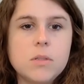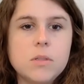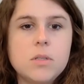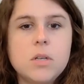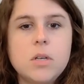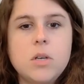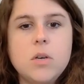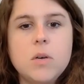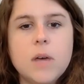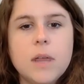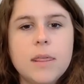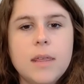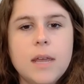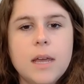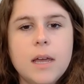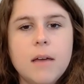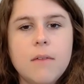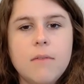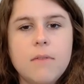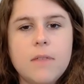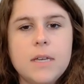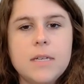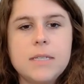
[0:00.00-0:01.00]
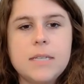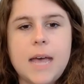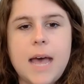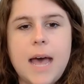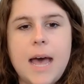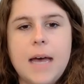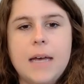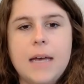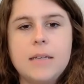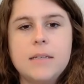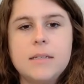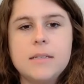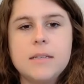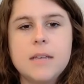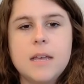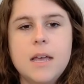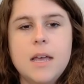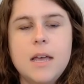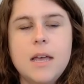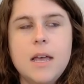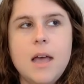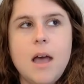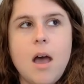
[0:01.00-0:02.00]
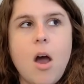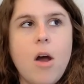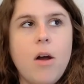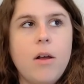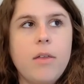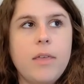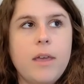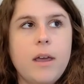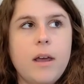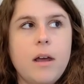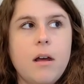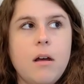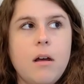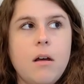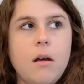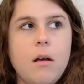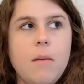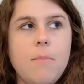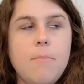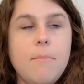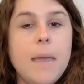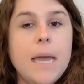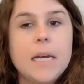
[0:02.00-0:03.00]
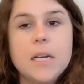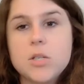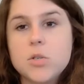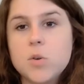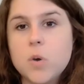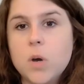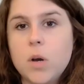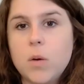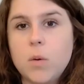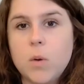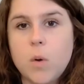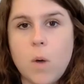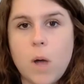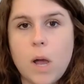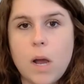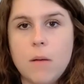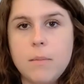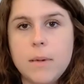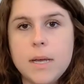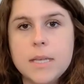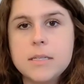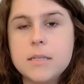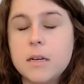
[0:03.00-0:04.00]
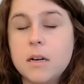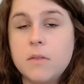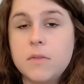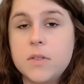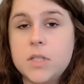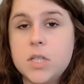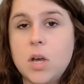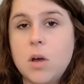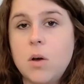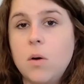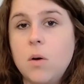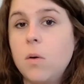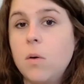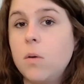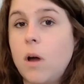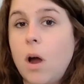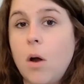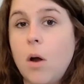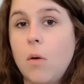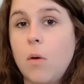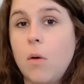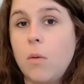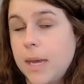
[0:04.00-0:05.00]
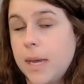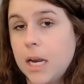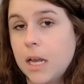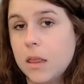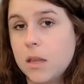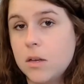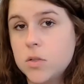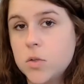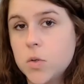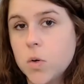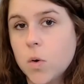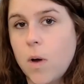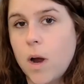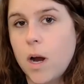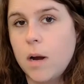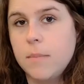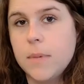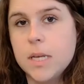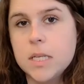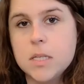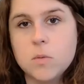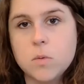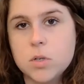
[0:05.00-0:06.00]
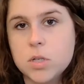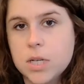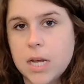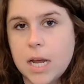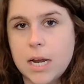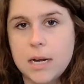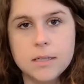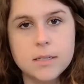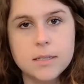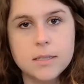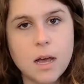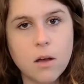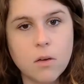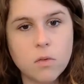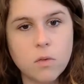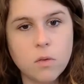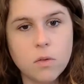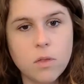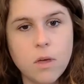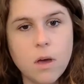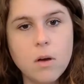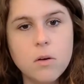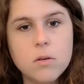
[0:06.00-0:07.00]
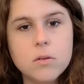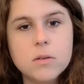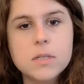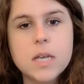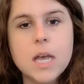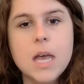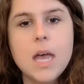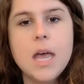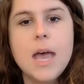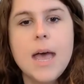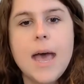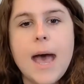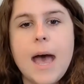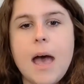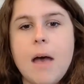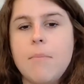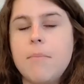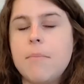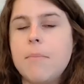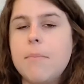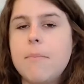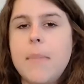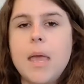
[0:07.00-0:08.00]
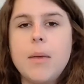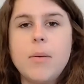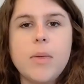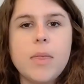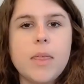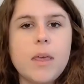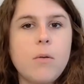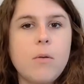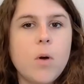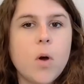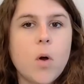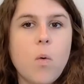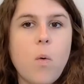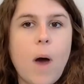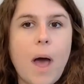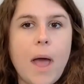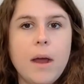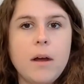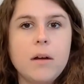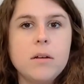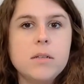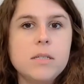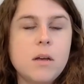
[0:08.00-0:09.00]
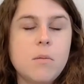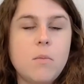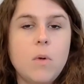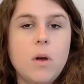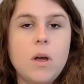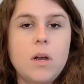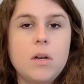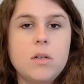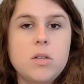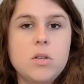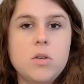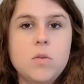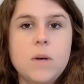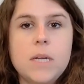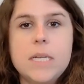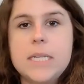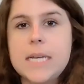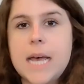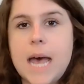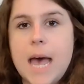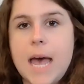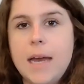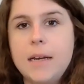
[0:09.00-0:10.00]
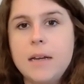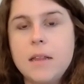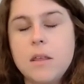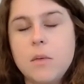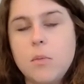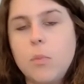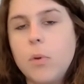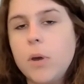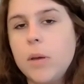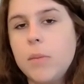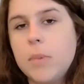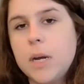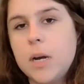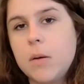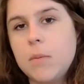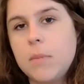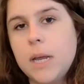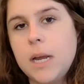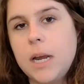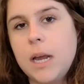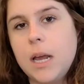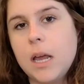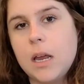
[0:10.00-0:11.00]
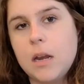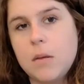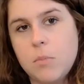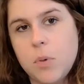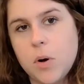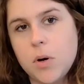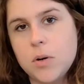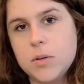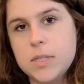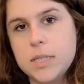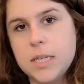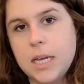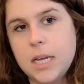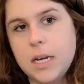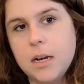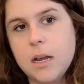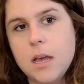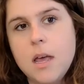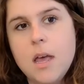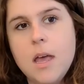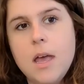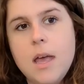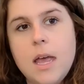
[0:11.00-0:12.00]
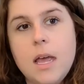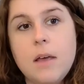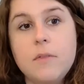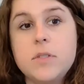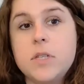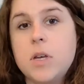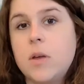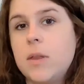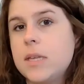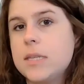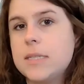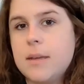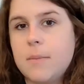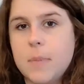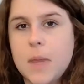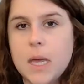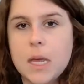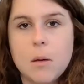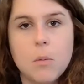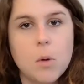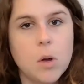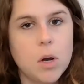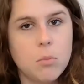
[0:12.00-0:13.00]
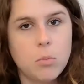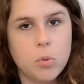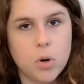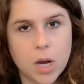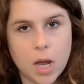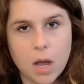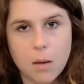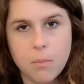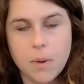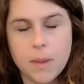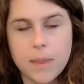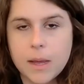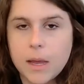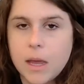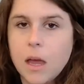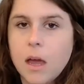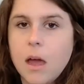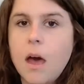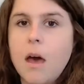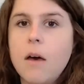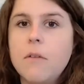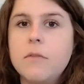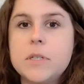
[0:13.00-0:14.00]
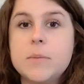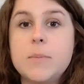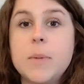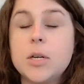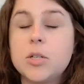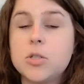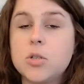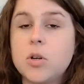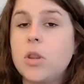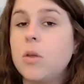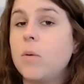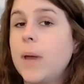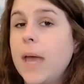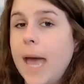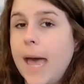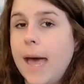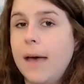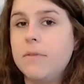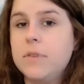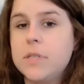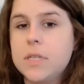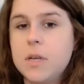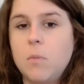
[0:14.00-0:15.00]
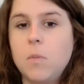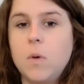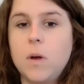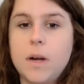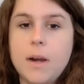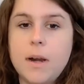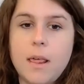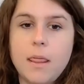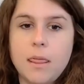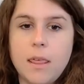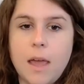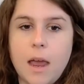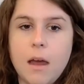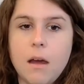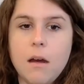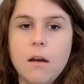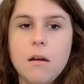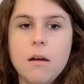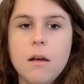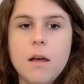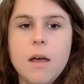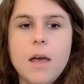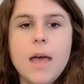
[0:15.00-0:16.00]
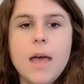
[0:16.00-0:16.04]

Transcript: So you can think of this as, are there mandatory requirements? And if so, are we meeting those requirements? We'll just kind of talk through those. Maybe they require someone to attend the pre-bidder meeting in person. If so, that's something I'm going to bring up on the kickoff to make sure that we have someone there.